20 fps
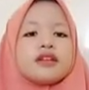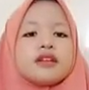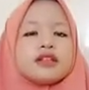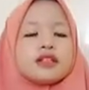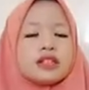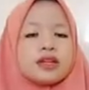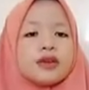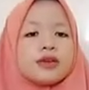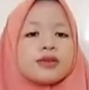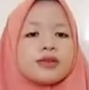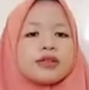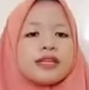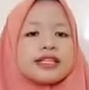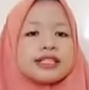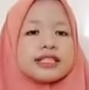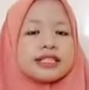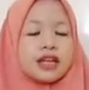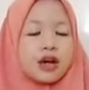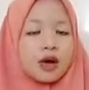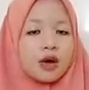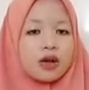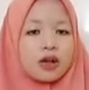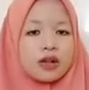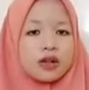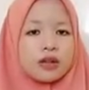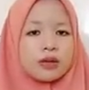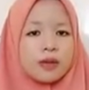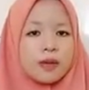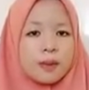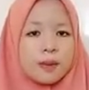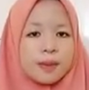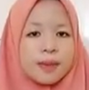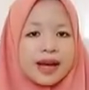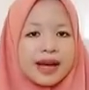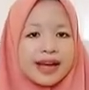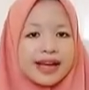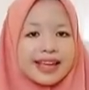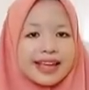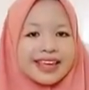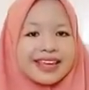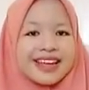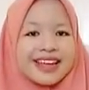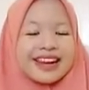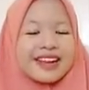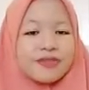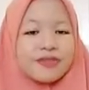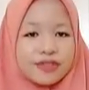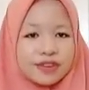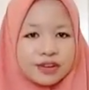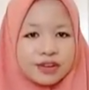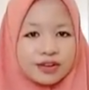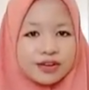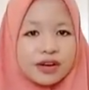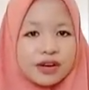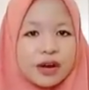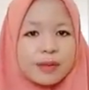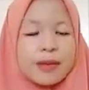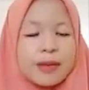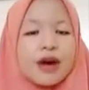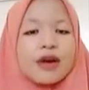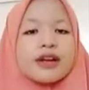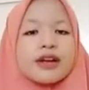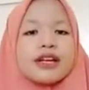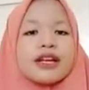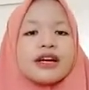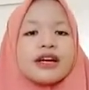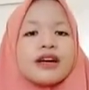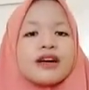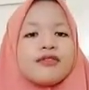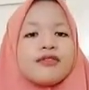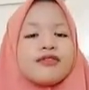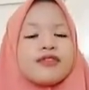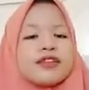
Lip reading: So that's all my review about the